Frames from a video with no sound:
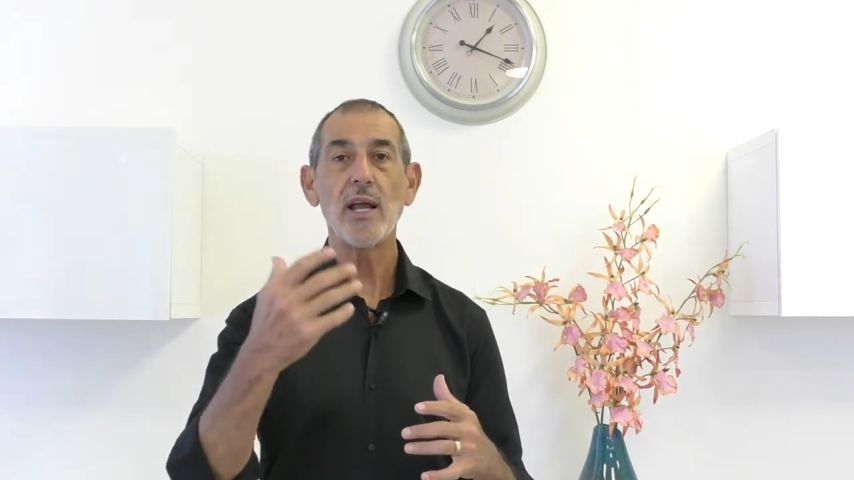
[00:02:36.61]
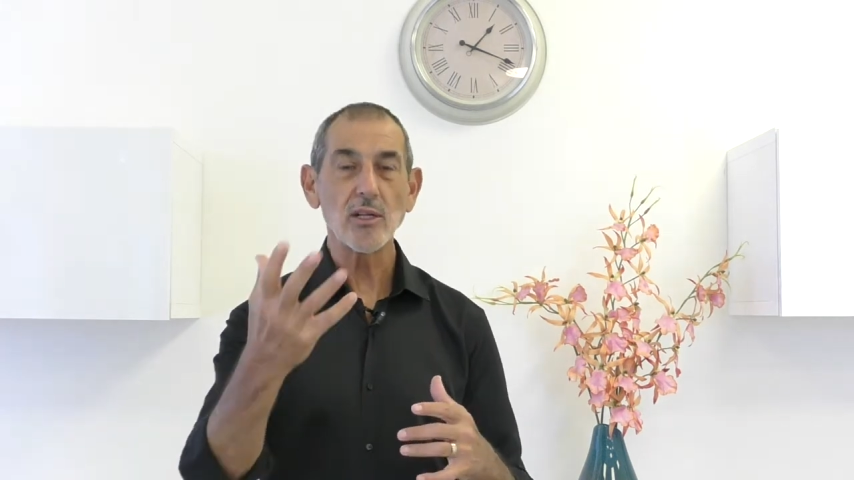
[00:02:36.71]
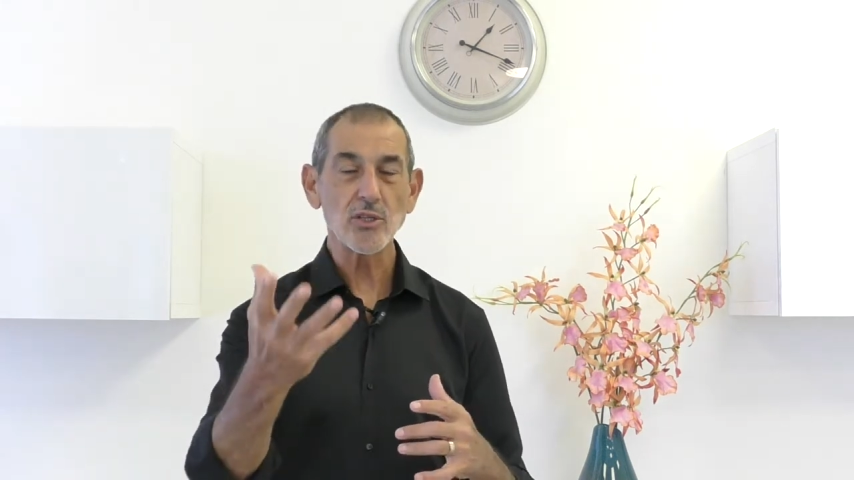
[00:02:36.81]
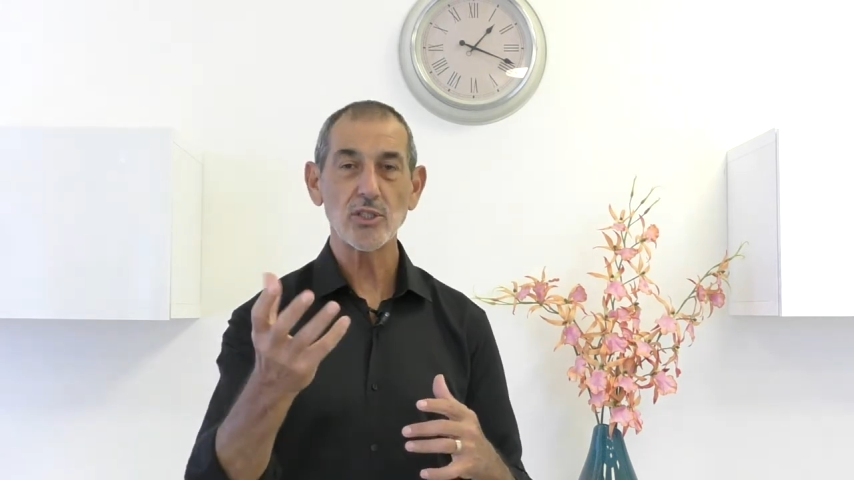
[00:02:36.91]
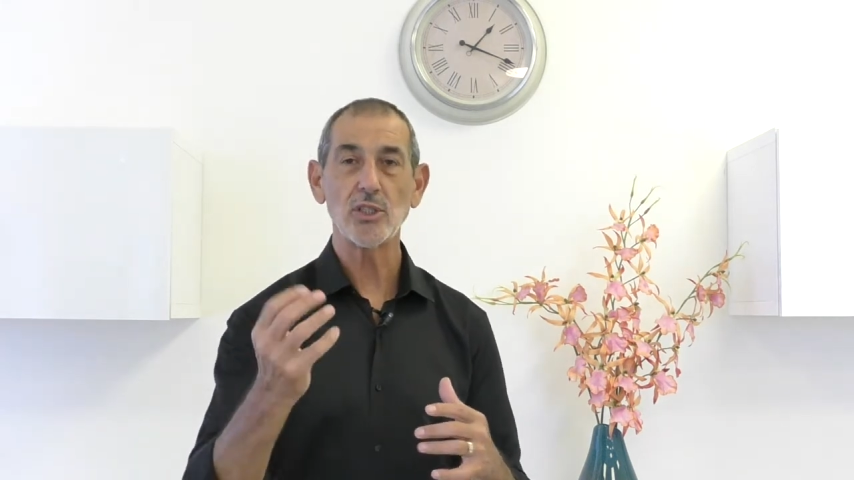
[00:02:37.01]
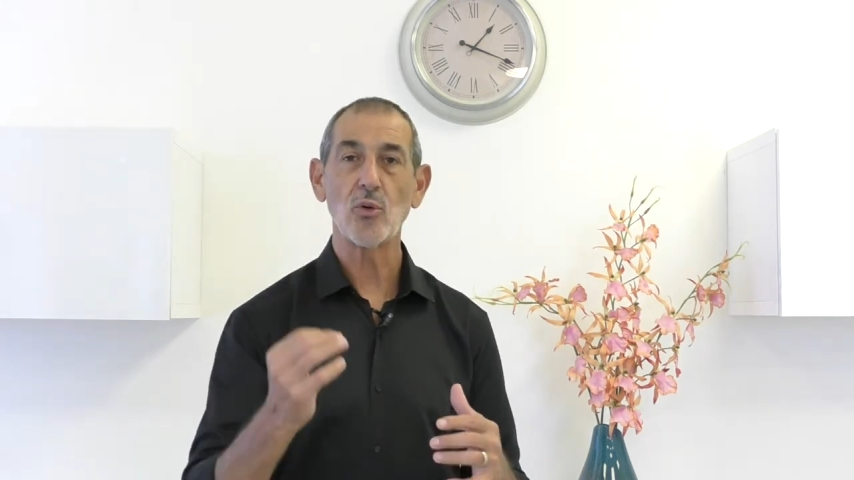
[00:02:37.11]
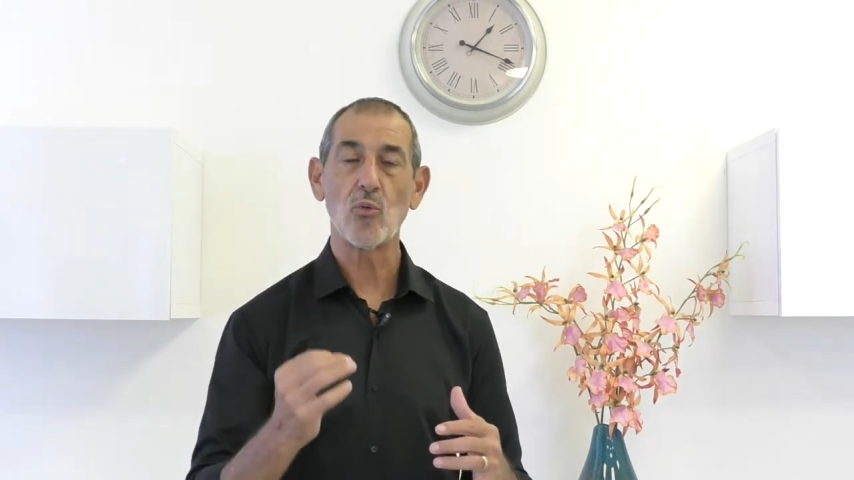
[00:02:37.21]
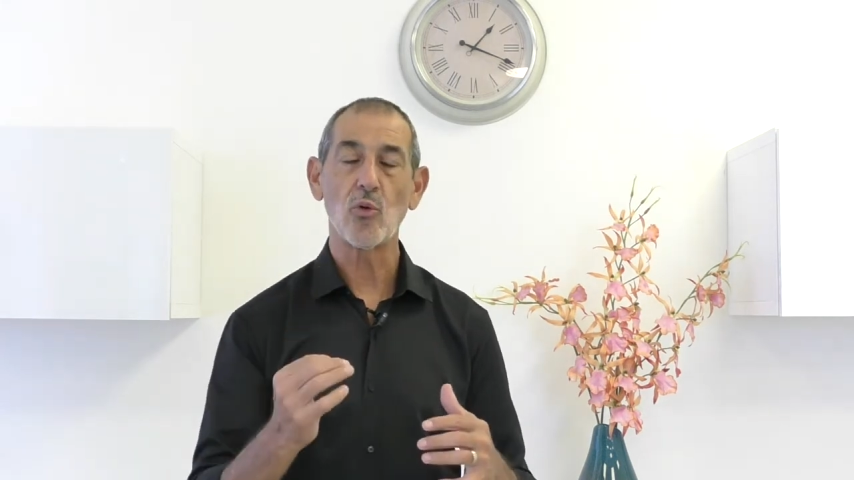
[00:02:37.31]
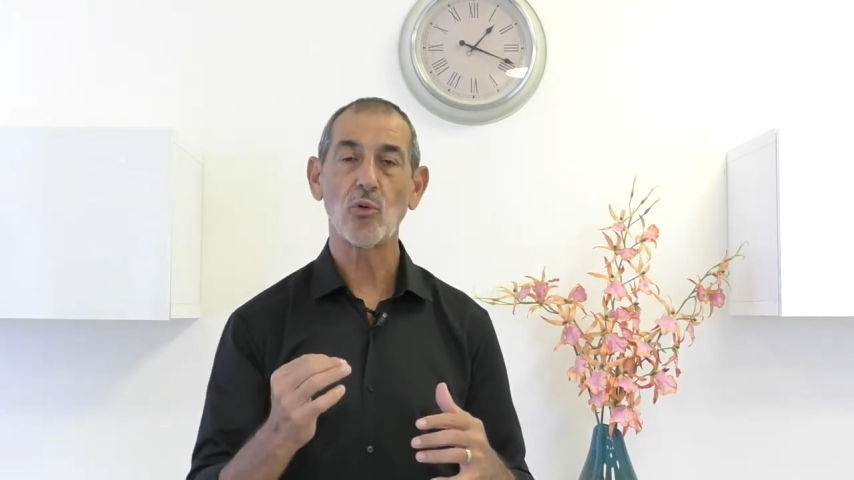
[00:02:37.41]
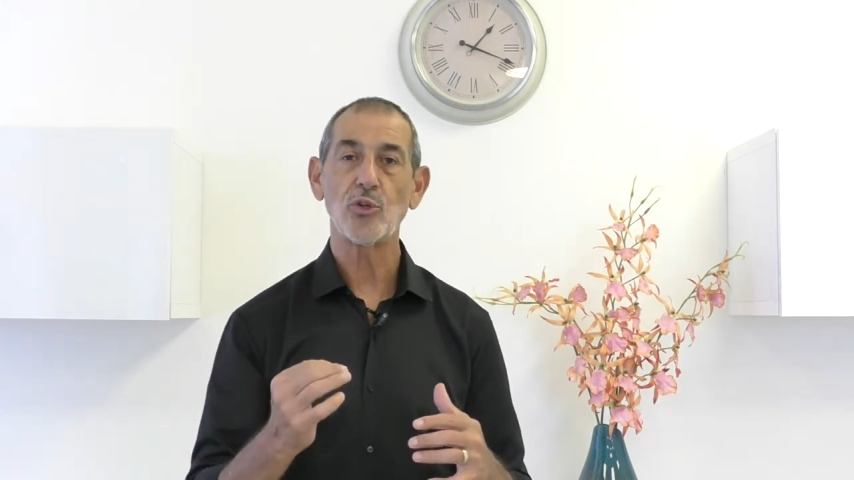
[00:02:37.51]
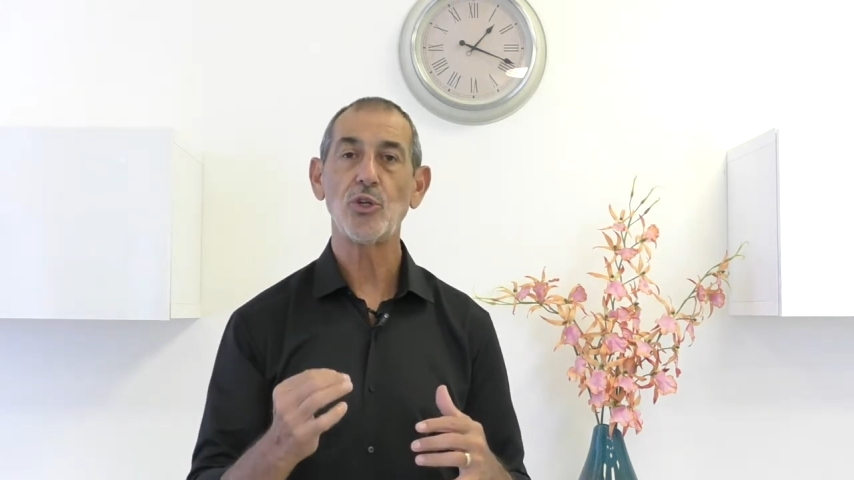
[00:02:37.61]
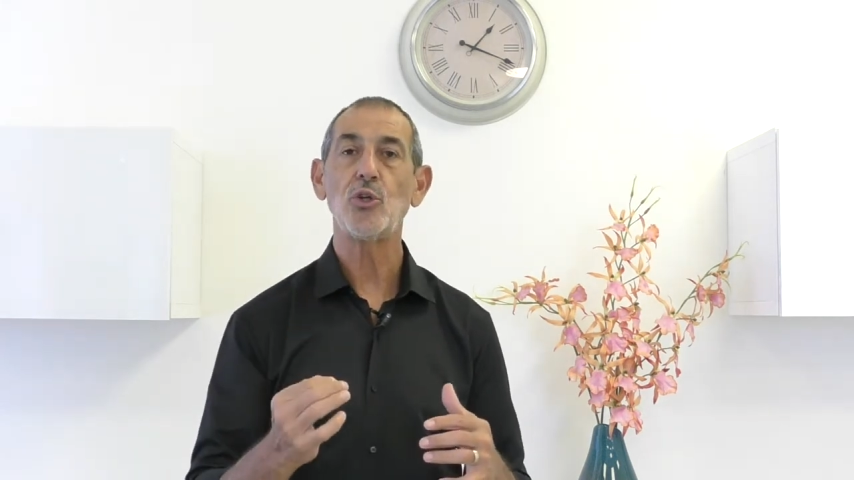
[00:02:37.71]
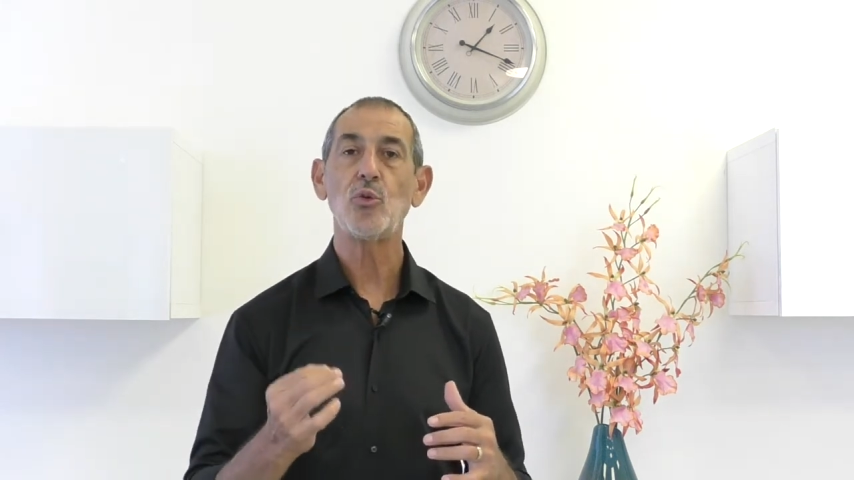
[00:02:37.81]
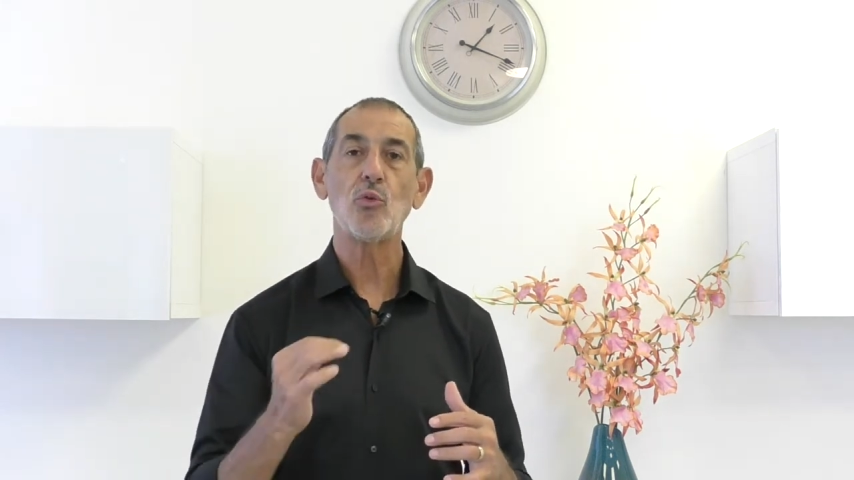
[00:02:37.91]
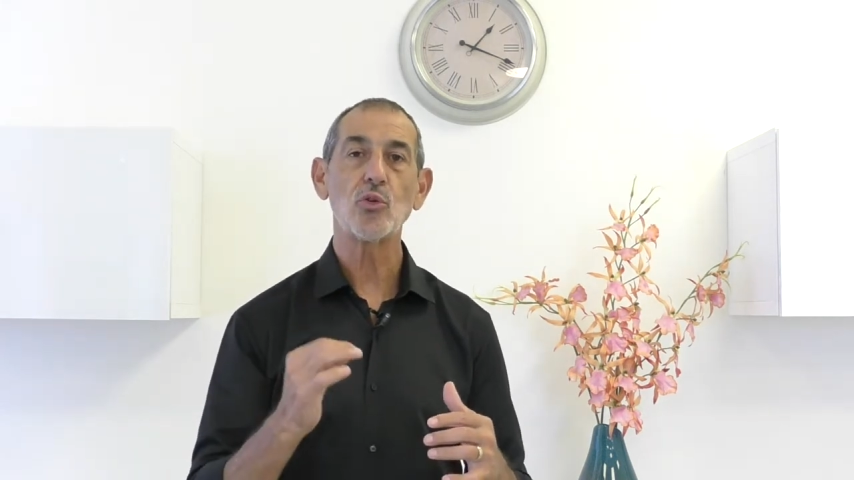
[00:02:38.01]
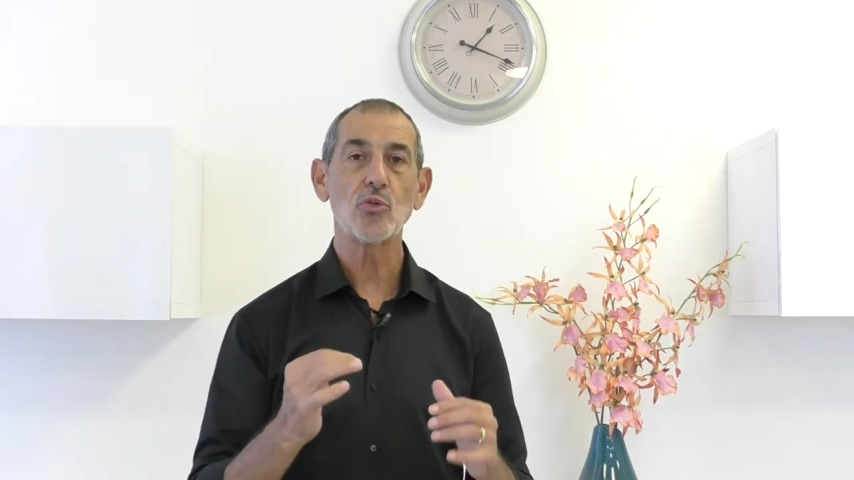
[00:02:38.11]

else in the world and you want